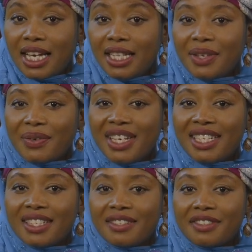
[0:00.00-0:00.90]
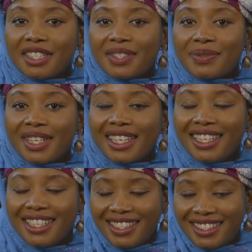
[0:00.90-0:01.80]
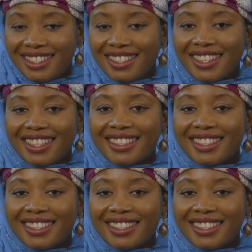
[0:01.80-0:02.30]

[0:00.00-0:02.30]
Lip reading: and the question for this week. Good luck.